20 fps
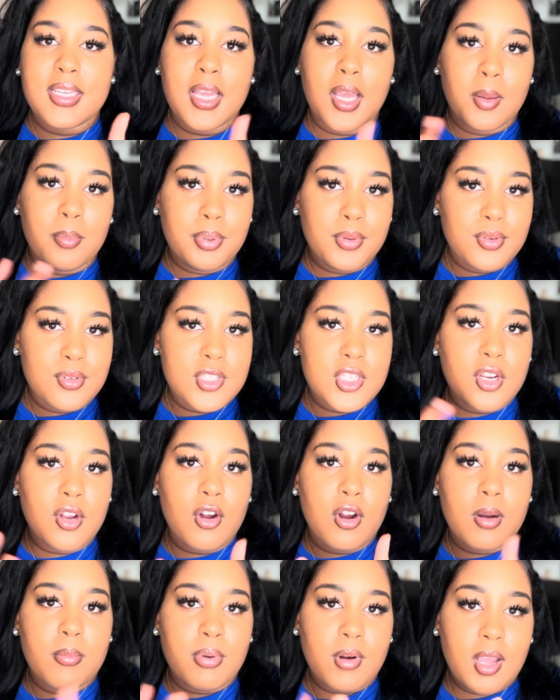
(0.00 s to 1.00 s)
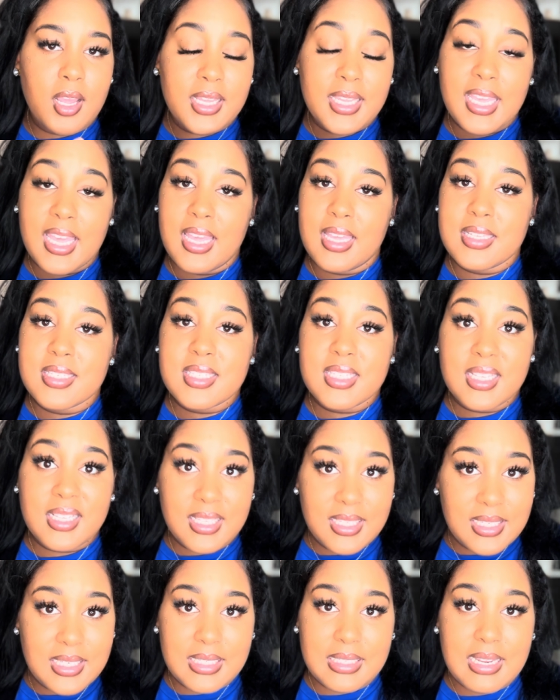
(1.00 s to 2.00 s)
a bougie, or a broadcast
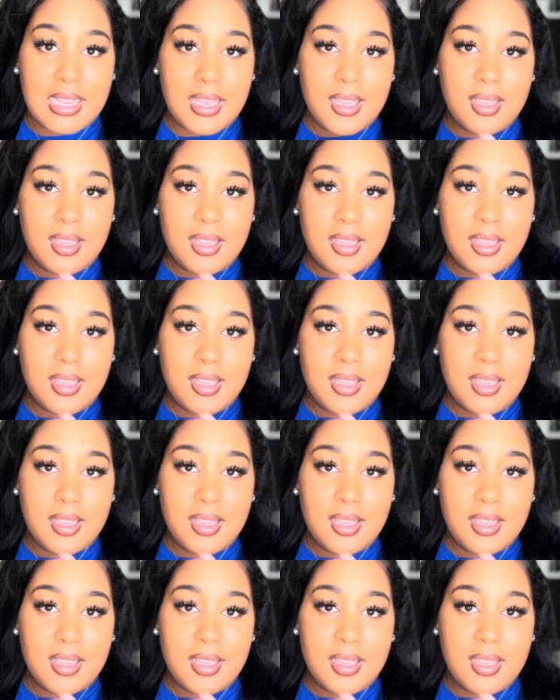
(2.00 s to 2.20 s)
cleaning day?